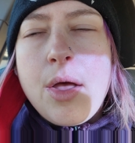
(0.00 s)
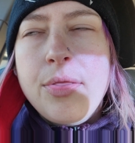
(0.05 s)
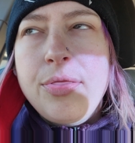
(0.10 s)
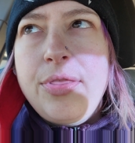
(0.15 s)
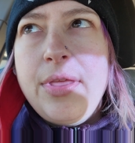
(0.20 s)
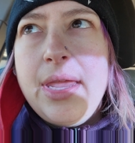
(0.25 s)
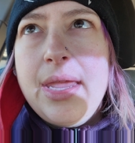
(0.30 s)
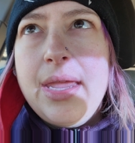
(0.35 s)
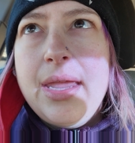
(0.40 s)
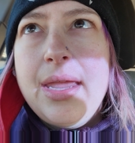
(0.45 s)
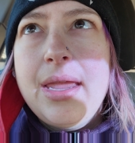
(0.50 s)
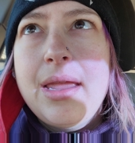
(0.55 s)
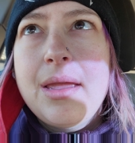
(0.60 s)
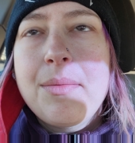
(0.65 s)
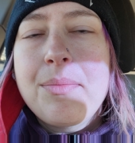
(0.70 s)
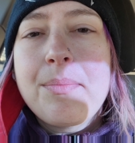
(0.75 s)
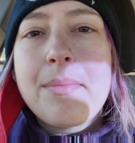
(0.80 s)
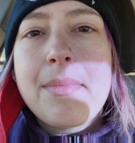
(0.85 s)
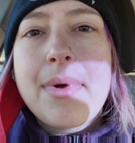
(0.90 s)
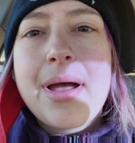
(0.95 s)

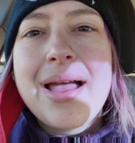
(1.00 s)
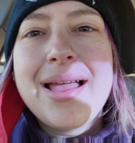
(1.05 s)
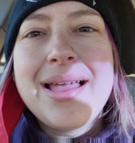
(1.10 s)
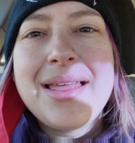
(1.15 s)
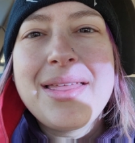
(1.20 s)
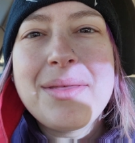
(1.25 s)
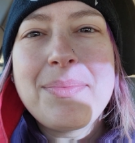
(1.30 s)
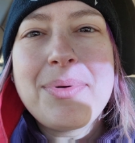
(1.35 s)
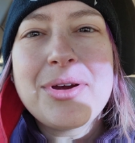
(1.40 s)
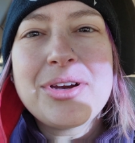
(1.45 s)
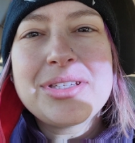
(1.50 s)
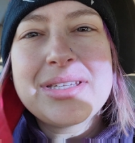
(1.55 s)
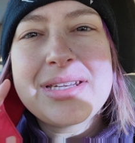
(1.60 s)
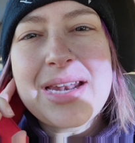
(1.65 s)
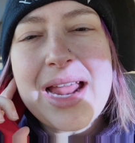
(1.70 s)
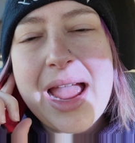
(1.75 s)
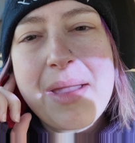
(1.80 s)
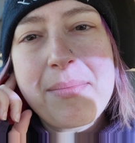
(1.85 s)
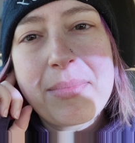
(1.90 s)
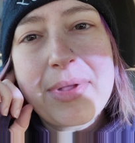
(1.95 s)
the person
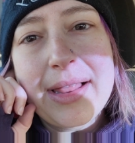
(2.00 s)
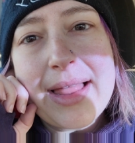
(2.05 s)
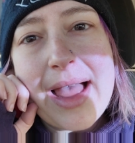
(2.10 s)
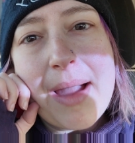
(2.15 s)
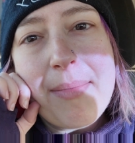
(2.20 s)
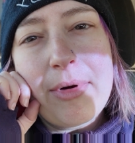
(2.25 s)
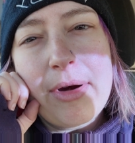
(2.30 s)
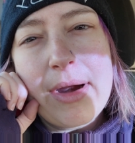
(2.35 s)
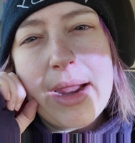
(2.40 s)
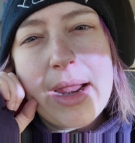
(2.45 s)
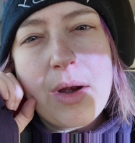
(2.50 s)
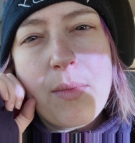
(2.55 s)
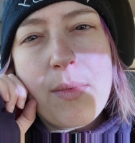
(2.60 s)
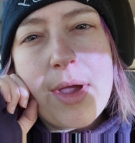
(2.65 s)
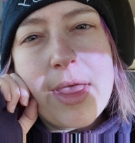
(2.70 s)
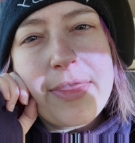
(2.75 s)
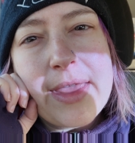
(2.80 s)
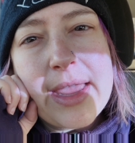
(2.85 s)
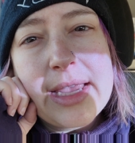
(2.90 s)
I'm collaborating with